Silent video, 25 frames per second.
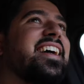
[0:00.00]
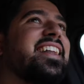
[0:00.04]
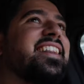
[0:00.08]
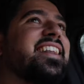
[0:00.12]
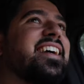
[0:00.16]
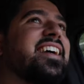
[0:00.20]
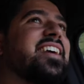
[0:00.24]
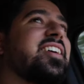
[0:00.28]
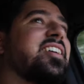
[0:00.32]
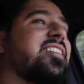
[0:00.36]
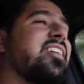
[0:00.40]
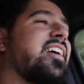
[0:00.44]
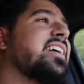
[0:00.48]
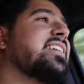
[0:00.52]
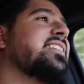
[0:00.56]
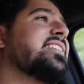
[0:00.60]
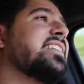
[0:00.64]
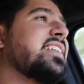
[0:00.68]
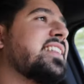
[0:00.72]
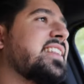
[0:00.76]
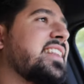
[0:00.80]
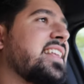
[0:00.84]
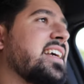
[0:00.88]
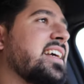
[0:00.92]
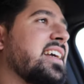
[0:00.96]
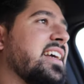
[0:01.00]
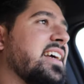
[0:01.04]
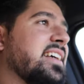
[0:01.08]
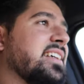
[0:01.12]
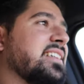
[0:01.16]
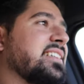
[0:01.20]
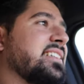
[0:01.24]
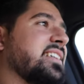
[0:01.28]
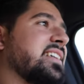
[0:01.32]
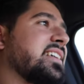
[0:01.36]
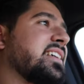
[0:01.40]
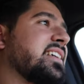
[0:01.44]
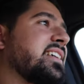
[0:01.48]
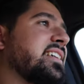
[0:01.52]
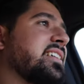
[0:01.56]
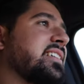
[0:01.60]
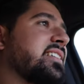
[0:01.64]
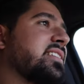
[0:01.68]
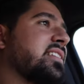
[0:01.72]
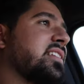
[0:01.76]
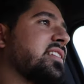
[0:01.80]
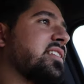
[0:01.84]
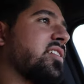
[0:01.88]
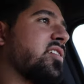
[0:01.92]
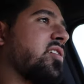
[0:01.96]
the crazy thing is,
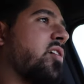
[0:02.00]
is the